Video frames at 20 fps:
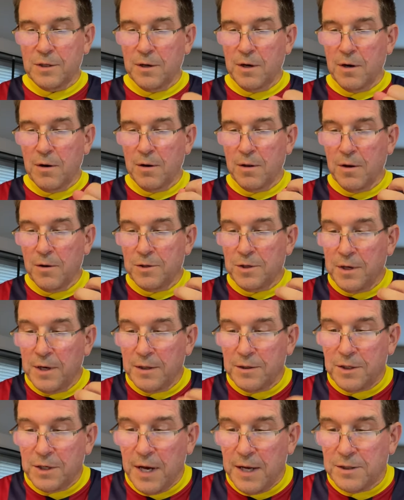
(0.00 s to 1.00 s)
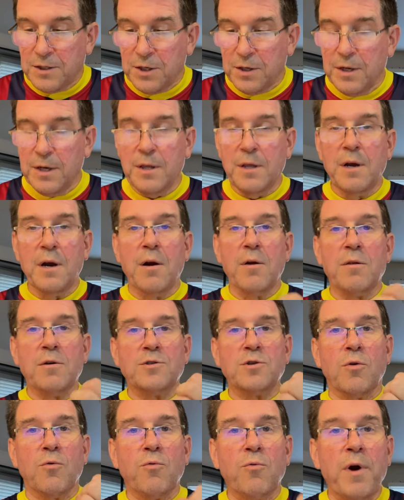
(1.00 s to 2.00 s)
There, there's an intensity there.
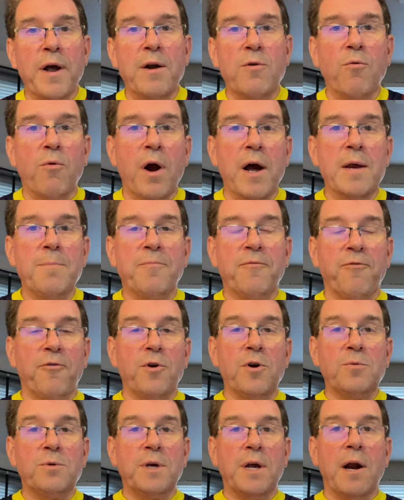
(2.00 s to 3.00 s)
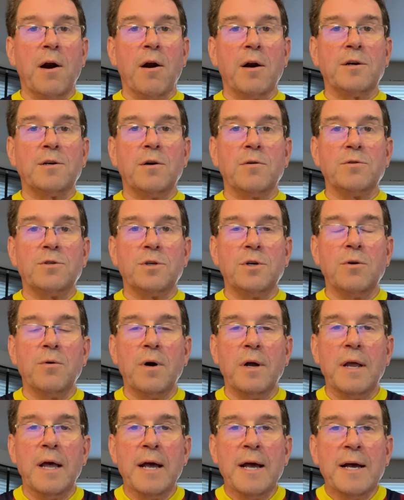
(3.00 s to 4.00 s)
There's a red ripe fruit character to
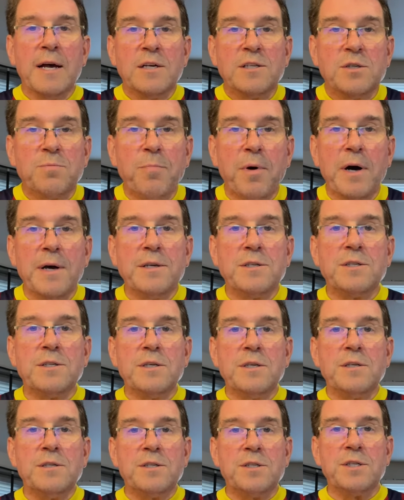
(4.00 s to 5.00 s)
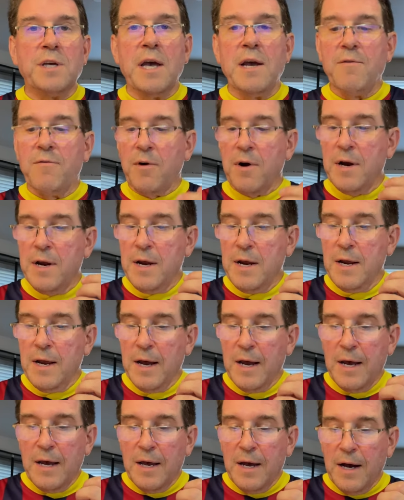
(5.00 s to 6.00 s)
it, spicy, savory.